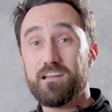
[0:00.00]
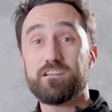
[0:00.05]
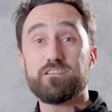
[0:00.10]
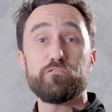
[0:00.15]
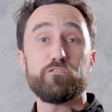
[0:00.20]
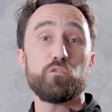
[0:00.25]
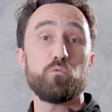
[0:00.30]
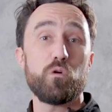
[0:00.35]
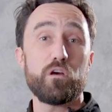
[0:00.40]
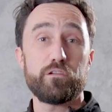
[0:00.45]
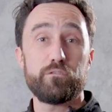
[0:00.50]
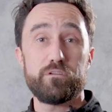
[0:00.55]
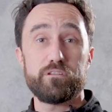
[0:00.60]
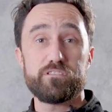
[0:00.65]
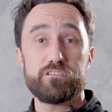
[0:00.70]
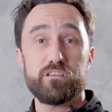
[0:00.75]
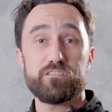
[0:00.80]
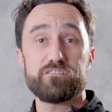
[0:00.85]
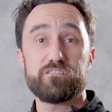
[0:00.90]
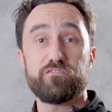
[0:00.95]
And if you want to
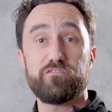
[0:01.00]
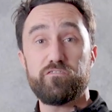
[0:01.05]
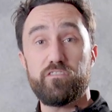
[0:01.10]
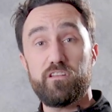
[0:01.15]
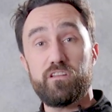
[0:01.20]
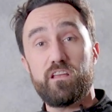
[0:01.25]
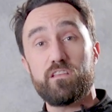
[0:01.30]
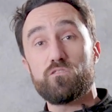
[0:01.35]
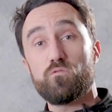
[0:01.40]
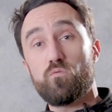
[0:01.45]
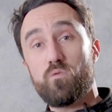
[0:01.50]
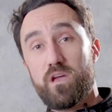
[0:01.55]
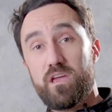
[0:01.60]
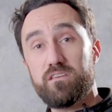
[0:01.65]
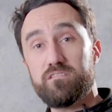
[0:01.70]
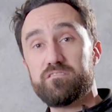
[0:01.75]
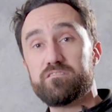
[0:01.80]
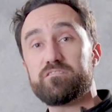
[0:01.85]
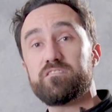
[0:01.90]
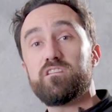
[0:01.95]
adjust the fit at the
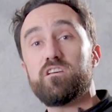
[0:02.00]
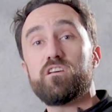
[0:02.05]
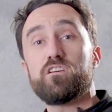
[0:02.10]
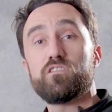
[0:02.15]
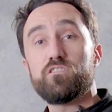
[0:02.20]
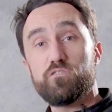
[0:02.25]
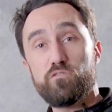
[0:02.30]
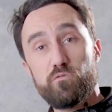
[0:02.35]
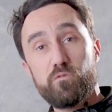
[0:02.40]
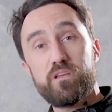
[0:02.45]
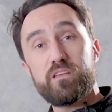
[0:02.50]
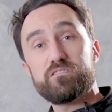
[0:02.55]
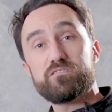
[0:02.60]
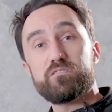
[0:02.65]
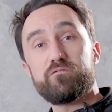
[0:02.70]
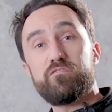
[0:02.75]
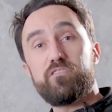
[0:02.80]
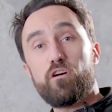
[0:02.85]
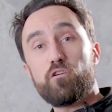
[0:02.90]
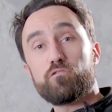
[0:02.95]
waist, you do get
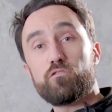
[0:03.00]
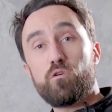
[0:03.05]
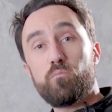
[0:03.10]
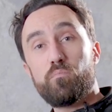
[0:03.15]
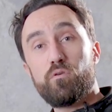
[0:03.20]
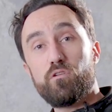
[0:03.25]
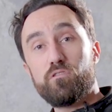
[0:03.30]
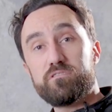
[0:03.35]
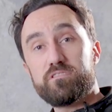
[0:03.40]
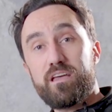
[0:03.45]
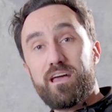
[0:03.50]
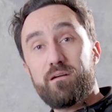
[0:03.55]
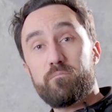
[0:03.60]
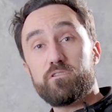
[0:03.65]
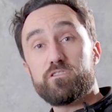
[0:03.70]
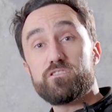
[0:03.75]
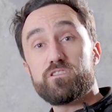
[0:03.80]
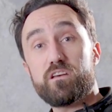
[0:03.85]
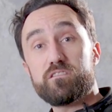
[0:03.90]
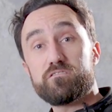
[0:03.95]
some Velcro pull tab
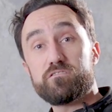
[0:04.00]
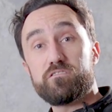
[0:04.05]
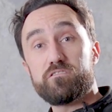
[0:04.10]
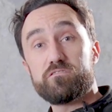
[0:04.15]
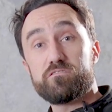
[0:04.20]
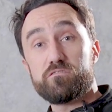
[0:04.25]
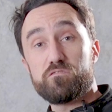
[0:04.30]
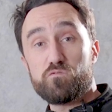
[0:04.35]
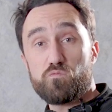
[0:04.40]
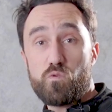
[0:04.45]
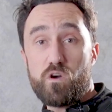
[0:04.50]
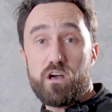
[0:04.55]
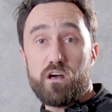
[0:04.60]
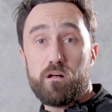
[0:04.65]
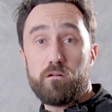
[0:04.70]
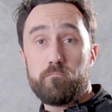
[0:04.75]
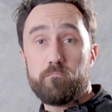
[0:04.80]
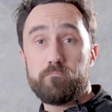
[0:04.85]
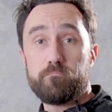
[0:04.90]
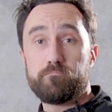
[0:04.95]
adjusters as
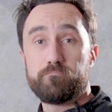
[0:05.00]
well.